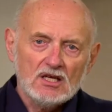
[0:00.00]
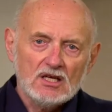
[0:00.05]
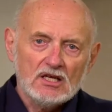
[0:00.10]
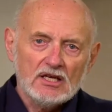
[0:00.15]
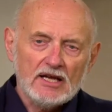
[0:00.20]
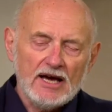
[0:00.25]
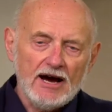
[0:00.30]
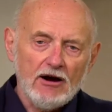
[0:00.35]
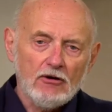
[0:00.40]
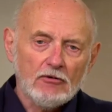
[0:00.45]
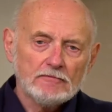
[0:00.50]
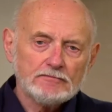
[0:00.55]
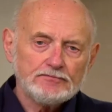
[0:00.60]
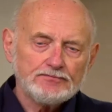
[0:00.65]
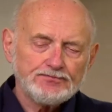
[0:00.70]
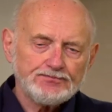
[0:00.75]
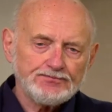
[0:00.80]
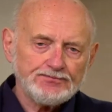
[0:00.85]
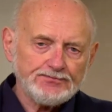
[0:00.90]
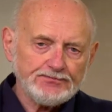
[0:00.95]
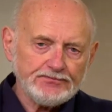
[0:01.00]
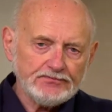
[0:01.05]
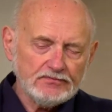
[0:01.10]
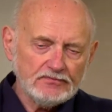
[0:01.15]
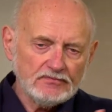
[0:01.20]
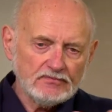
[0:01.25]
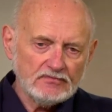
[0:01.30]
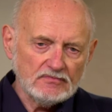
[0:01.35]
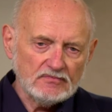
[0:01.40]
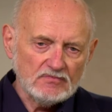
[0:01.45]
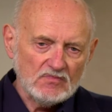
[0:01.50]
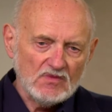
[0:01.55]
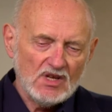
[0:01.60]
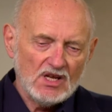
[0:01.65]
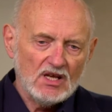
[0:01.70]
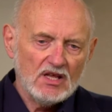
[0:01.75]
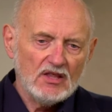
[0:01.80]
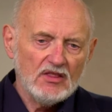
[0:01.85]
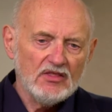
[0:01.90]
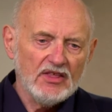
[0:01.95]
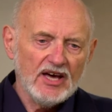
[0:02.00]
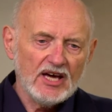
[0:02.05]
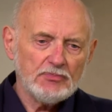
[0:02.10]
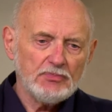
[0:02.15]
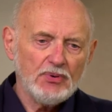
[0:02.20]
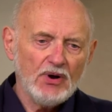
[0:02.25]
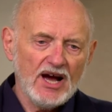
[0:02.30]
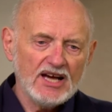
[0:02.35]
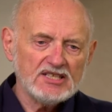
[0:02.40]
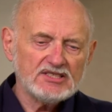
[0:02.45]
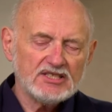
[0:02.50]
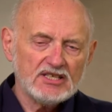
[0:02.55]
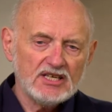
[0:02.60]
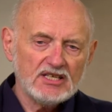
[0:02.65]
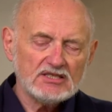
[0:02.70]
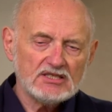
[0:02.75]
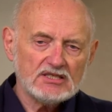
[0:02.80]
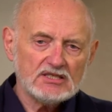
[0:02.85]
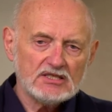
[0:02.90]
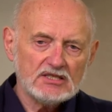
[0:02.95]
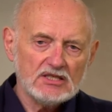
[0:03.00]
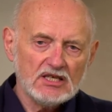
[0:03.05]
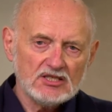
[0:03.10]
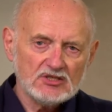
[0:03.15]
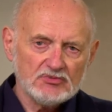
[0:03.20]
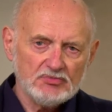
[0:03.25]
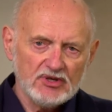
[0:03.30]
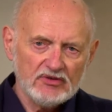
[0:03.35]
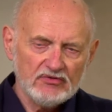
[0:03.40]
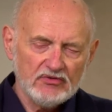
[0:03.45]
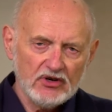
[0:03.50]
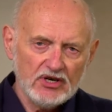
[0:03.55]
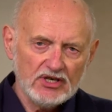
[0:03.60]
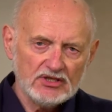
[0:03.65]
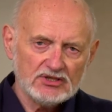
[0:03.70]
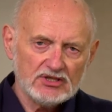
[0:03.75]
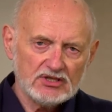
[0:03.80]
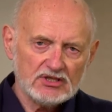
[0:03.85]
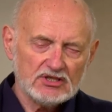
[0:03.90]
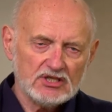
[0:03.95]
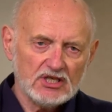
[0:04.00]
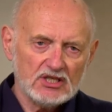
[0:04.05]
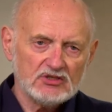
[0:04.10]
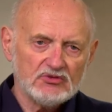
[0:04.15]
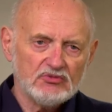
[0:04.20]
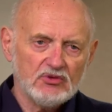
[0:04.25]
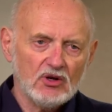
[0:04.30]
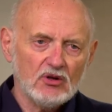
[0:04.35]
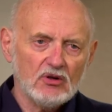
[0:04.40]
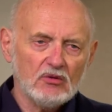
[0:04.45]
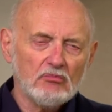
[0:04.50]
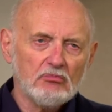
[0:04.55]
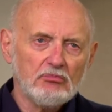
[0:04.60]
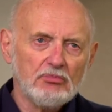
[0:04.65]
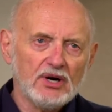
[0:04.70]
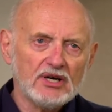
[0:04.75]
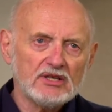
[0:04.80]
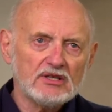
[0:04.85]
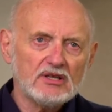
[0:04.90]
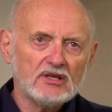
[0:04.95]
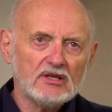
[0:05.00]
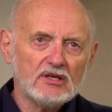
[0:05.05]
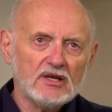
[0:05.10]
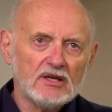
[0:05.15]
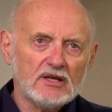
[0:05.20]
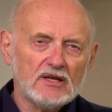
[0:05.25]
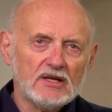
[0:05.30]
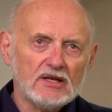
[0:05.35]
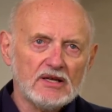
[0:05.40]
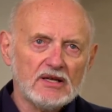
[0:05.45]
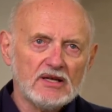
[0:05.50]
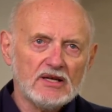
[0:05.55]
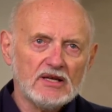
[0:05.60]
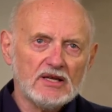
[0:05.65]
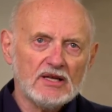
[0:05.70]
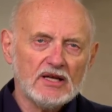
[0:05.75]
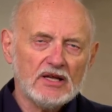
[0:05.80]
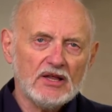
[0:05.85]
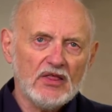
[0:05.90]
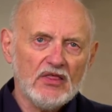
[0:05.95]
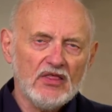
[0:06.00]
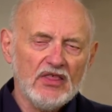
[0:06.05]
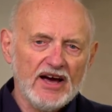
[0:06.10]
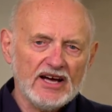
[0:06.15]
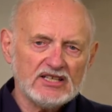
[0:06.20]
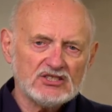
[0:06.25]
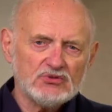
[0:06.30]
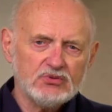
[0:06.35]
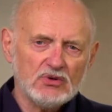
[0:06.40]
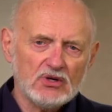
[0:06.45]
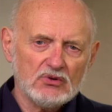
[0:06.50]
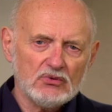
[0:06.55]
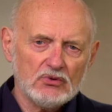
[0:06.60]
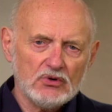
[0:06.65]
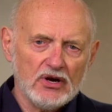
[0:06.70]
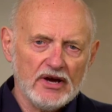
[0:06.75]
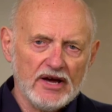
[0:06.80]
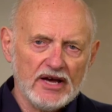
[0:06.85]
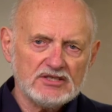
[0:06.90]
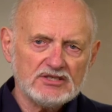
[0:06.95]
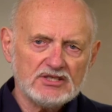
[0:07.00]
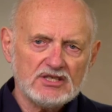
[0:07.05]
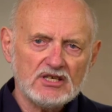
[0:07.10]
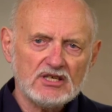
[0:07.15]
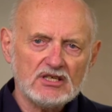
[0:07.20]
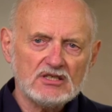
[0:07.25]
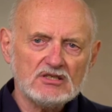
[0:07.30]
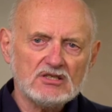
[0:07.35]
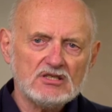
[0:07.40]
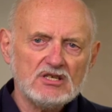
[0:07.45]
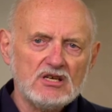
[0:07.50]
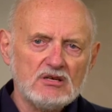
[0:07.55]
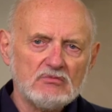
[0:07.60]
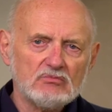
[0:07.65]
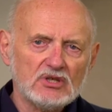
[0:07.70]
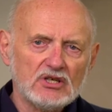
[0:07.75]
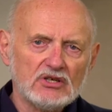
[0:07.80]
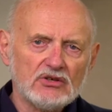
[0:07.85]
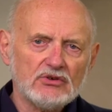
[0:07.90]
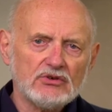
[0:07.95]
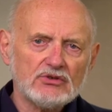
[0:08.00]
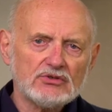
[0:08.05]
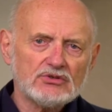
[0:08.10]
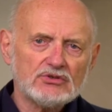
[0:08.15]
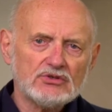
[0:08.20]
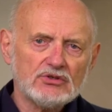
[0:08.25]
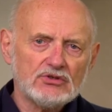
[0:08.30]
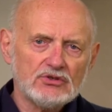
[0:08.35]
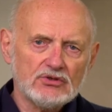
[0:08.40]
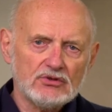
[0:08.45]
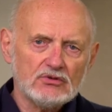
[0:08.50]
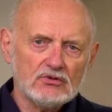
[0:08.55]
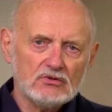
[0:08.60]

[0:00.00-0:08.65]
Now, that process has been very successful, but that's what we're asking team leaders to do.